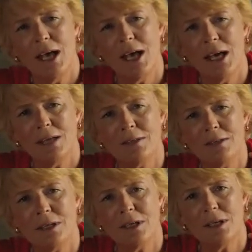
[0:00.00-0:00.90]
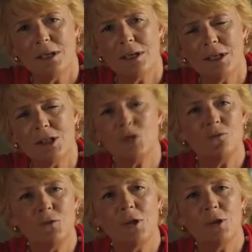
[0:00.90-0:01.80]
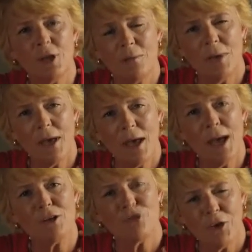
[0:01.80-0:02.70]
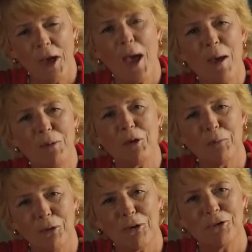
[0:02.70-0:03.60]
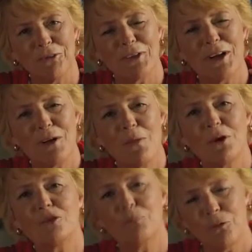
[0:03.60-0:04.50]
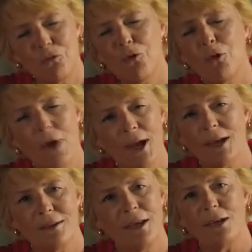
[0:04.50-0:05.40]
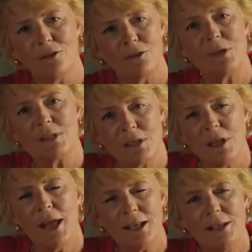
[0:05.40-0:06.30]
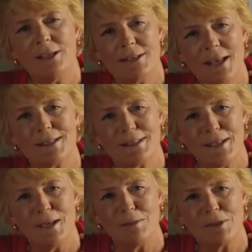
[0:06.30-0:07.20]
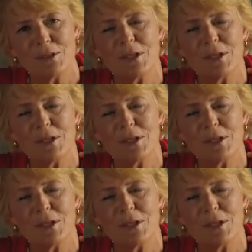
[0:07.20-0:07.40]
and I do feel that I'm actually a happier person than I was before I had cancer, as unlikely as that seems.